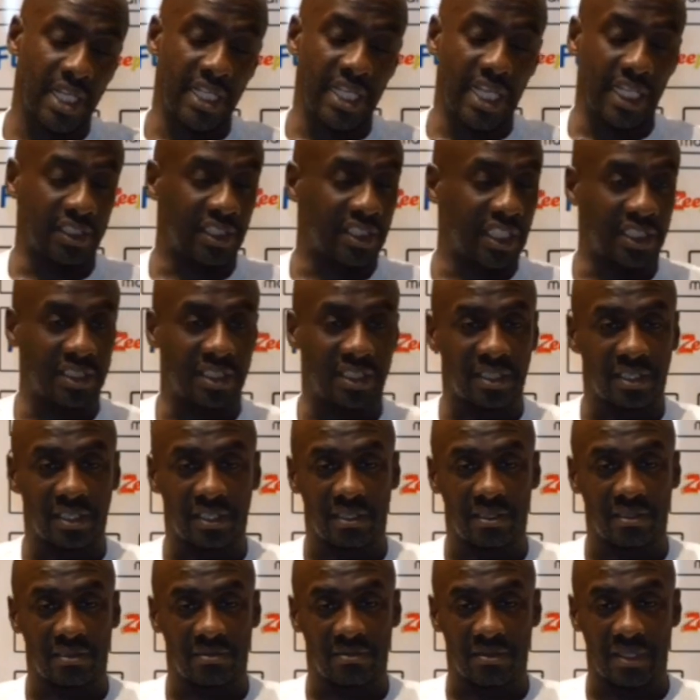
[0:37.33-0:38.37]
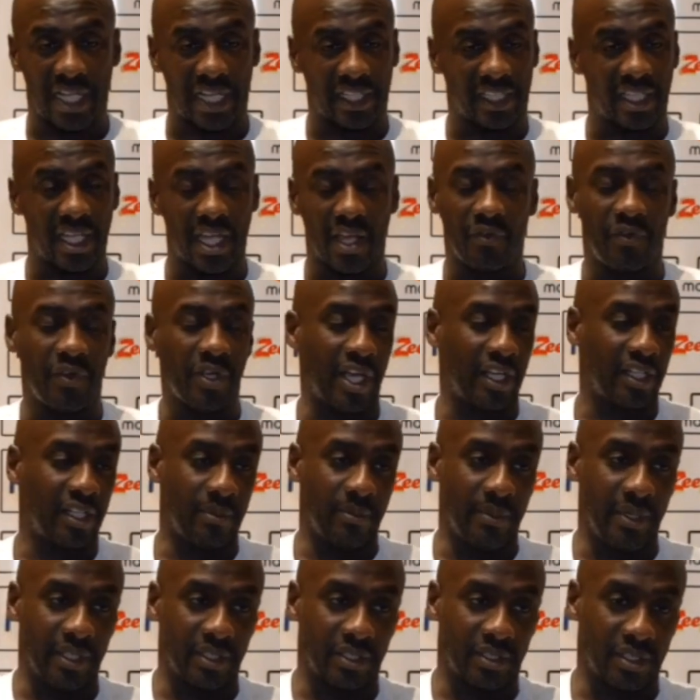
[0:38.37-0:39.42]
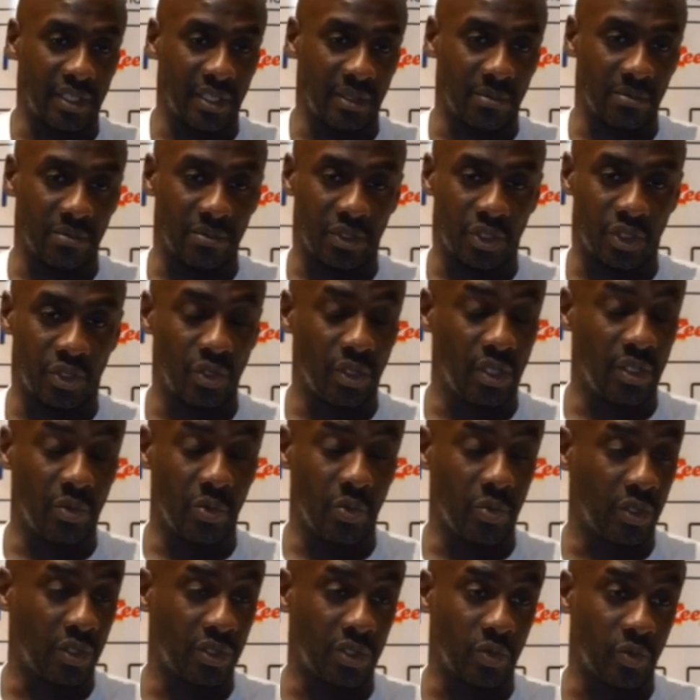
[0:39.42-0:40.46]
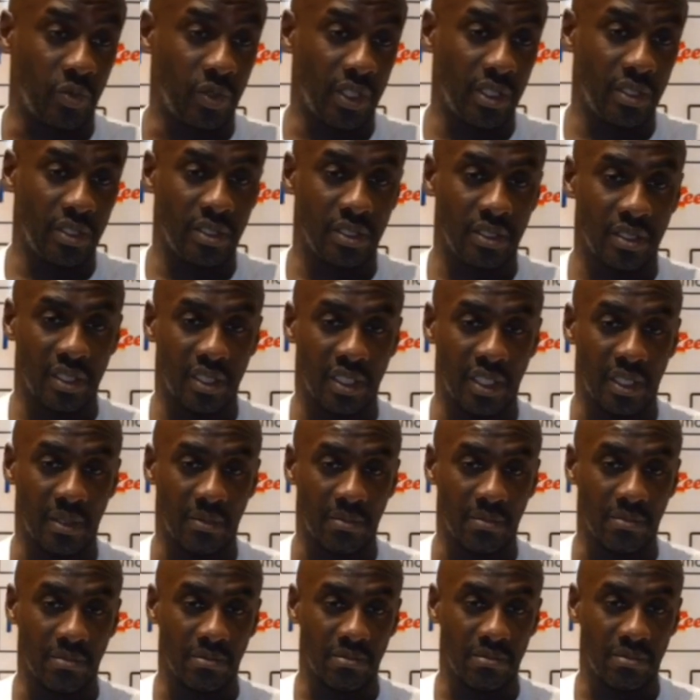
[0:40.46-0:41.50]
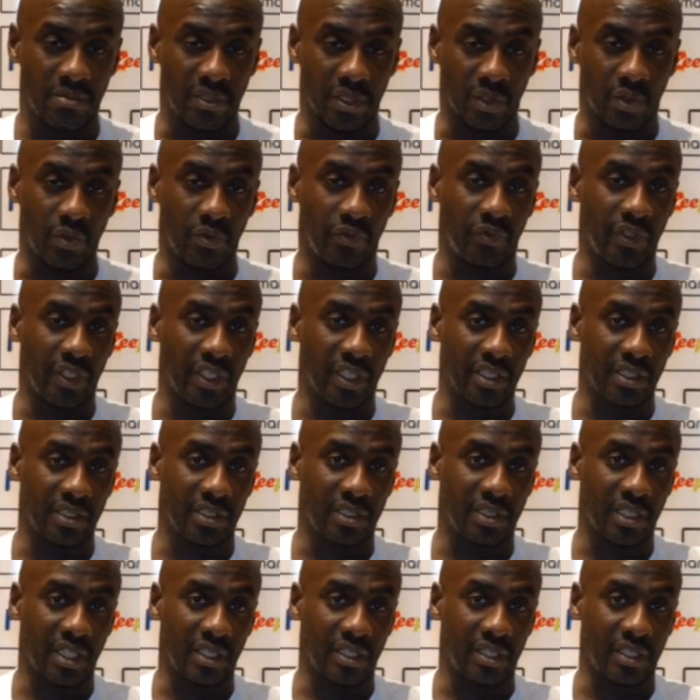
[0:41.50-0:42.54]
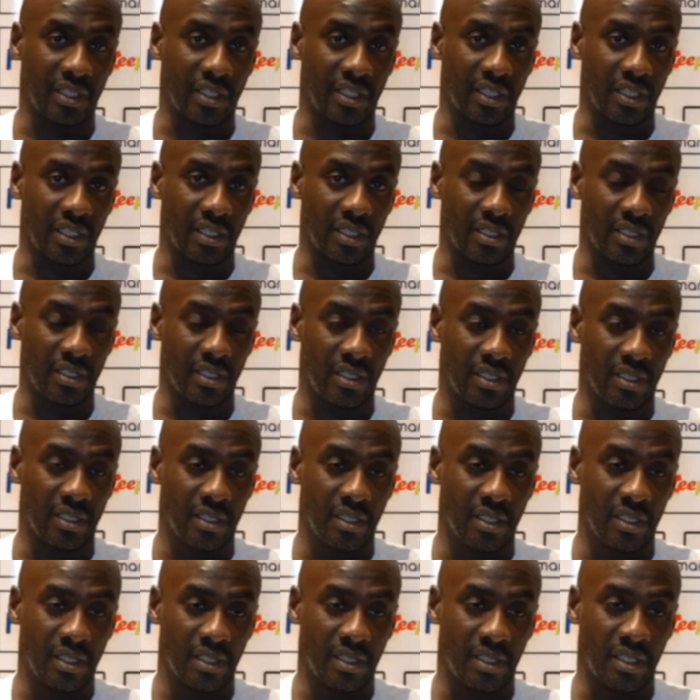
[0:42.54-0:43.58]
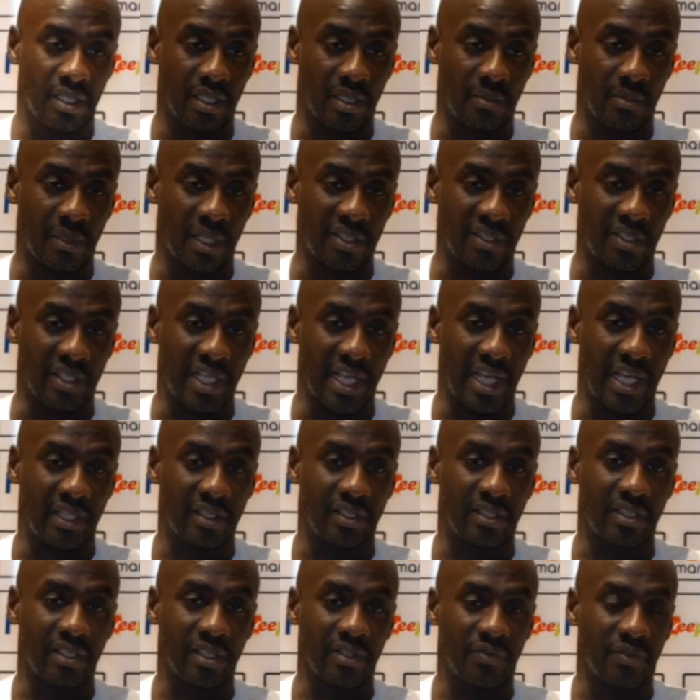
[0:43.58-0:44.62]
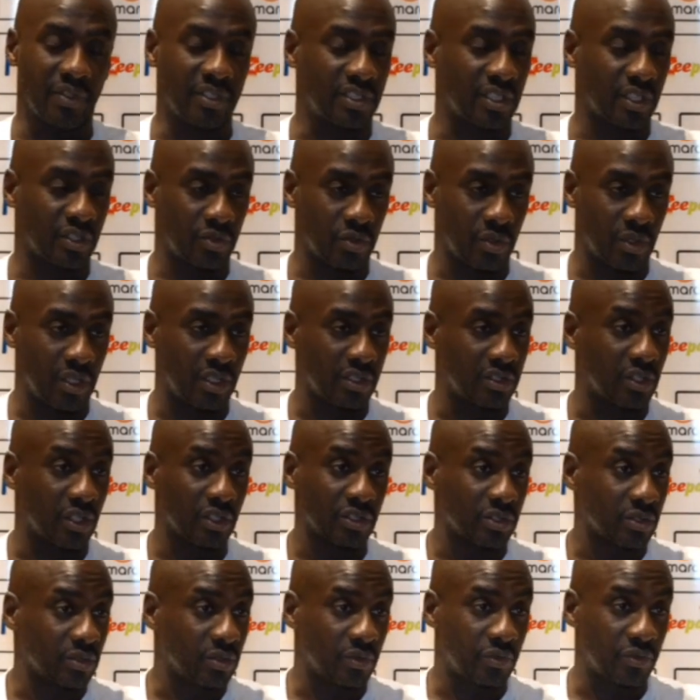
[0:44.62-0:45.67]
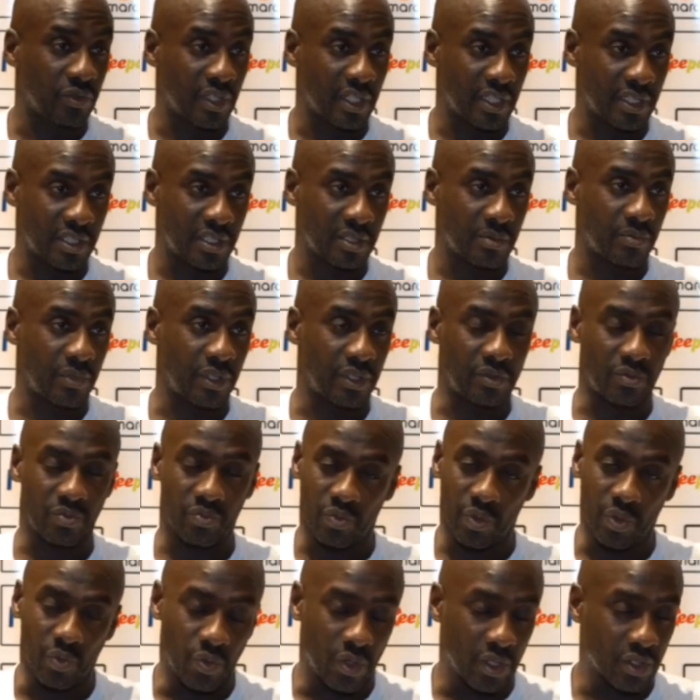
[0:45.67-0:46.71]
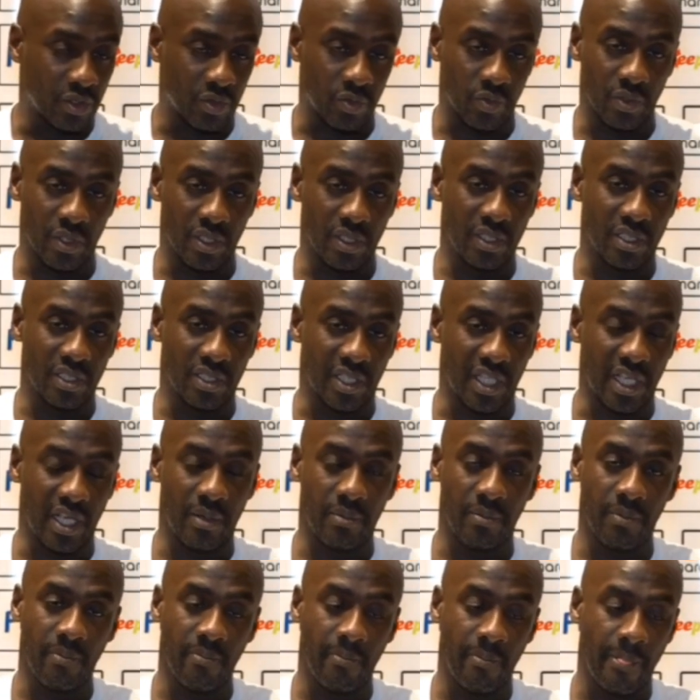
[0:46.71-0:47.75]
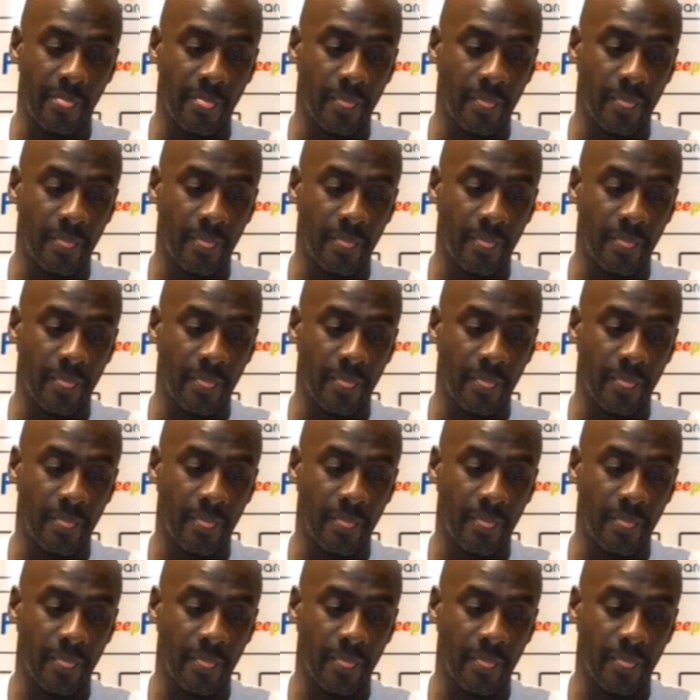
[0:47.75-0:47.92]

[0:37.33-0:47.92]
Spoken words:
Yeah, just like every other match, surely we want to win. The good thing is that at the end, if it's a draw, it's also good for us. But we want to win this game.